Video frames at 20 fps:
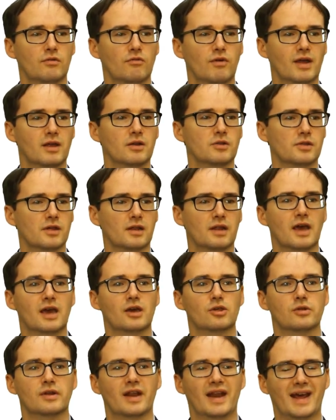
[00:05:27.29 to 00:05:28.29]

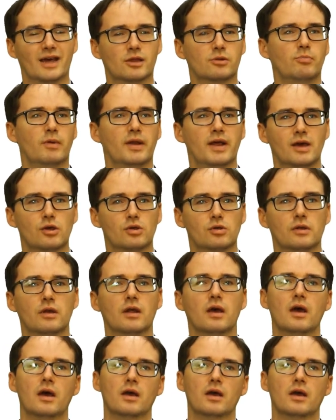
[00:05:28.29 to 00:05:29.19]
reconciliation and explanation